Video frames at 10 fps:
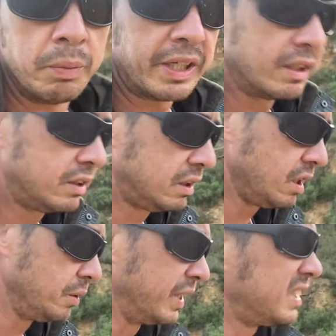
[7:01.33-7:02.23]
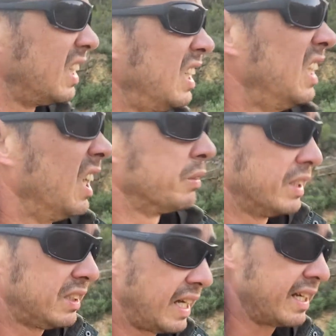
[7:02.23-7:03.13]
going to do is I'm going to
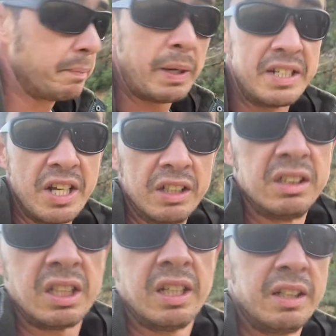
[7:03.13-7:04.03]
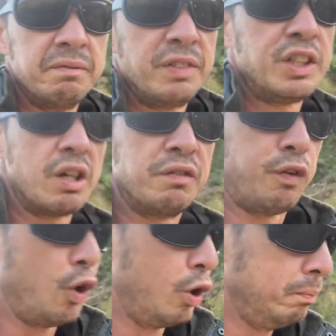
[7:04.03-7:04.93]
state opinions in video
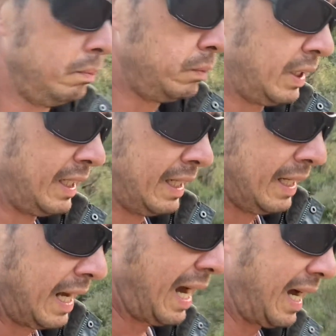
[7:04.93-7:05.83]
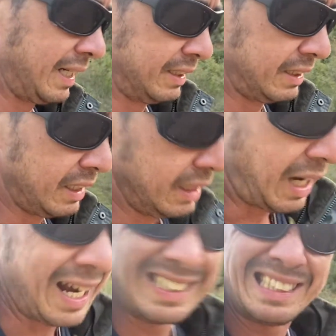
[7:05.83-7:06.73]
form, and
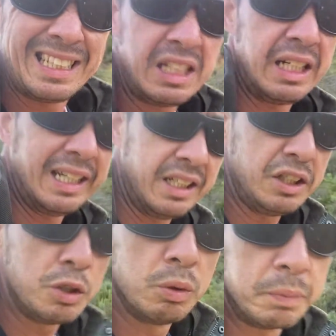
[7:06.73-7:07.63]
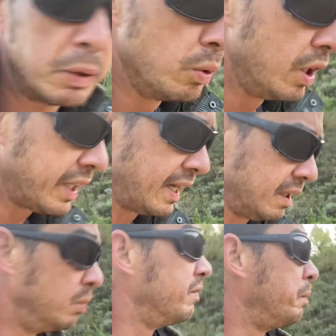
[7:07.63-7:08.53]
ideally you would be working
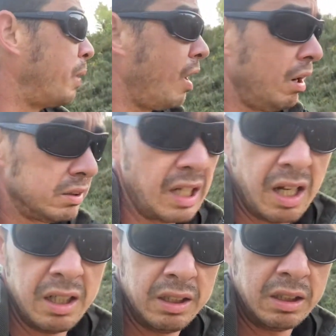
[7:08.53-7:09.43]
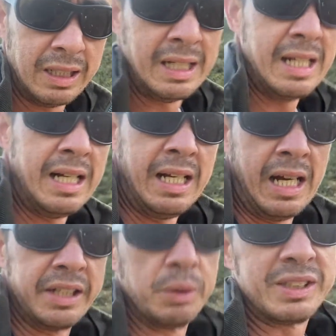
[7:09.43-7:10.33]
with a partner
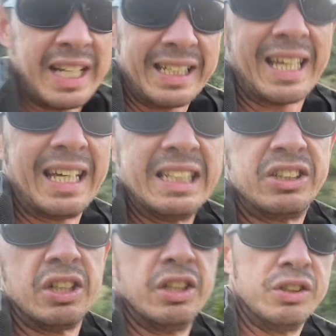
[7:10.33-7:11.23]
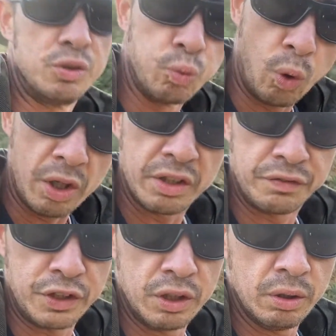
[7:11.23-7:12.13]
and you would take it in turns. One of
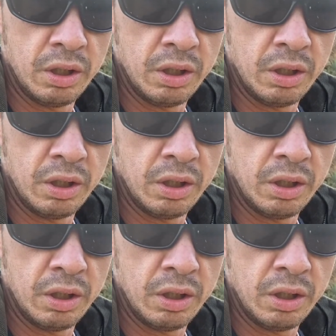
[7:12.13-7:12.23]
you